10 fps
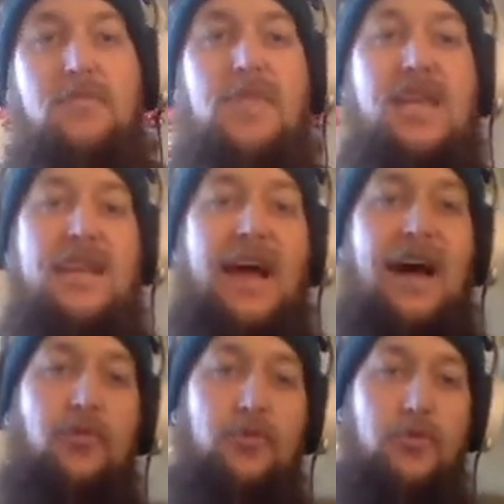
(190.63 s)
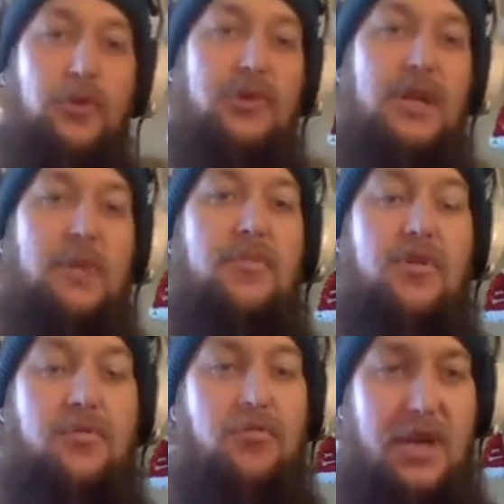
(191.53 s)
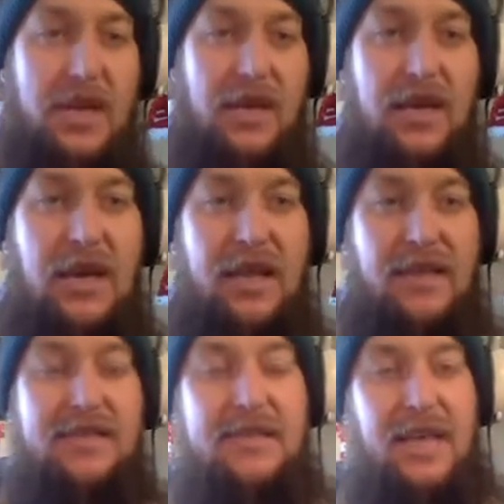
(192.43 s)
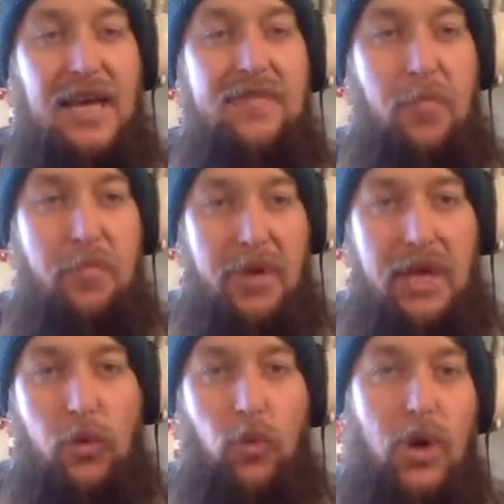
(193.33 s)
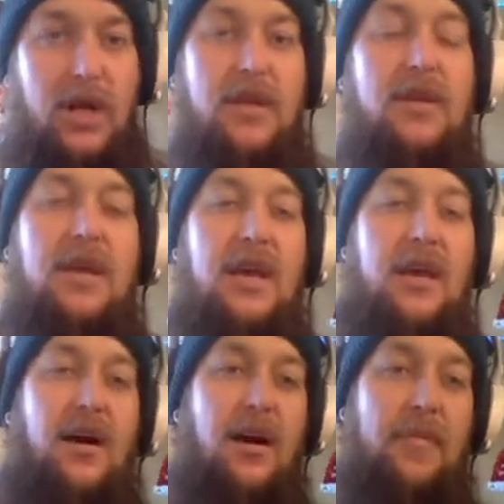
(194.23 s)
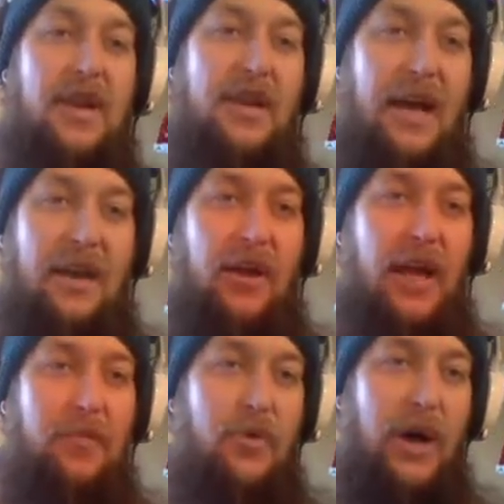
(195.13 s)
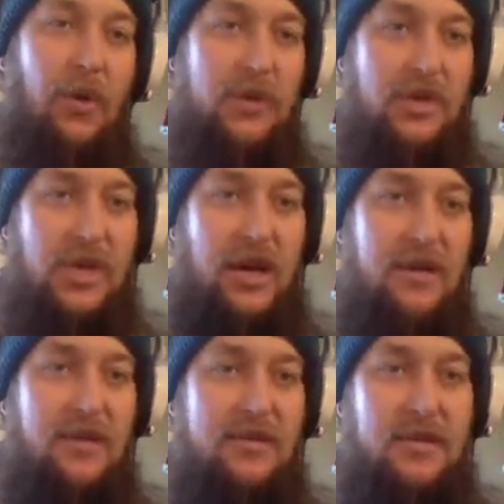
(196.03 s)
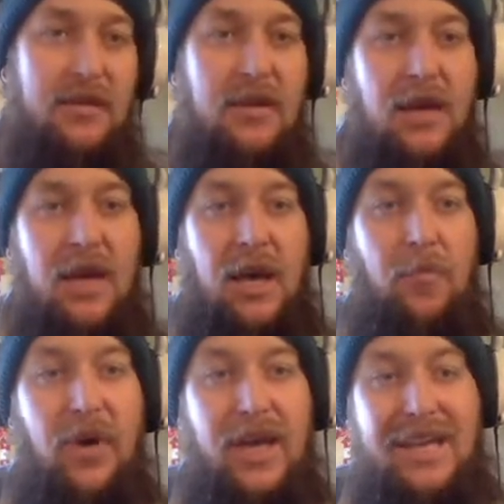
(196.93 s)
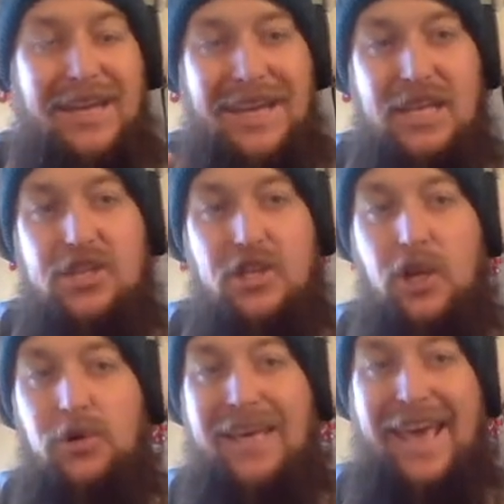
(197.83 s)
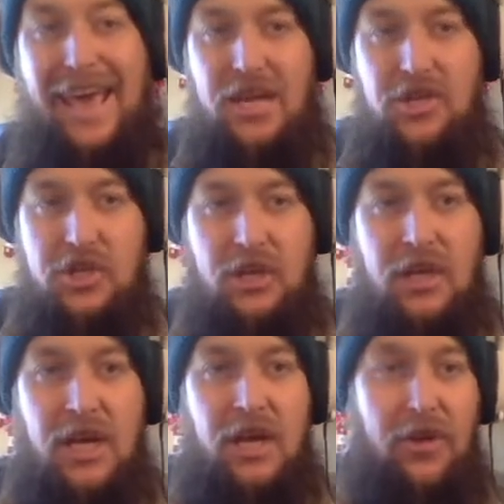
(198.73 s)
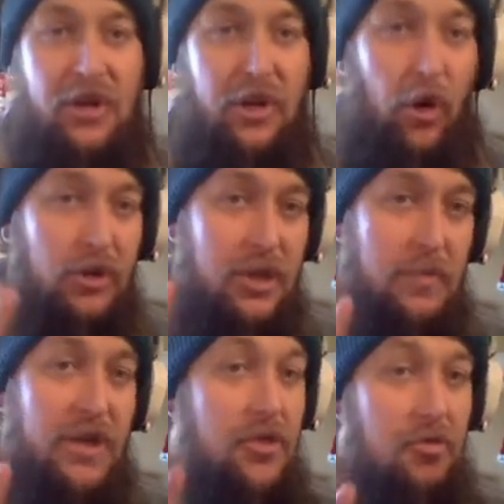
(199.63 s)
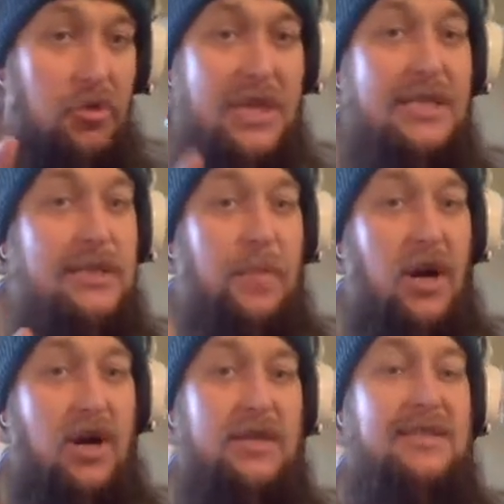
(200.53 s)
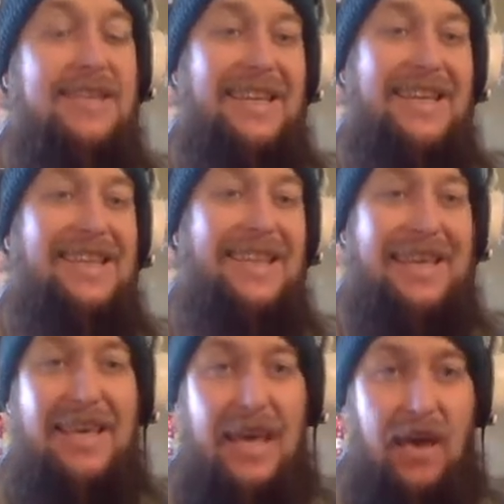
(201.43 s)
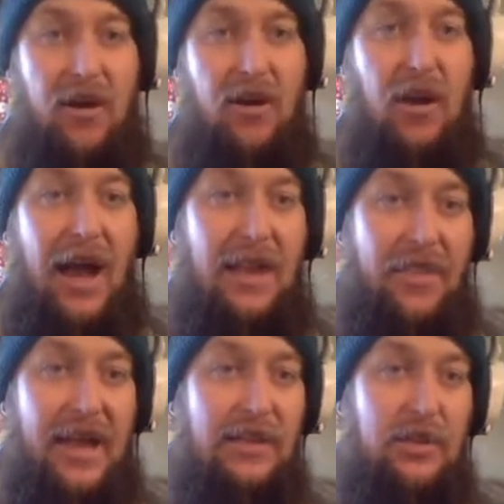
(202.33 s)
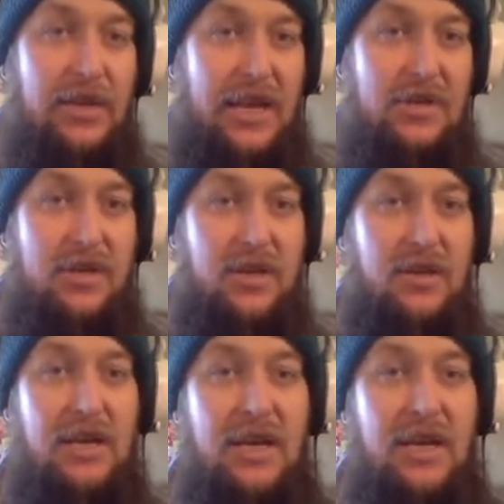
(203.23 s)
Now, rule number 3. This is kind of a big one, and it kind of help you out with shiny hunting. But in each location, there can only be 3 spawns in the air on that location.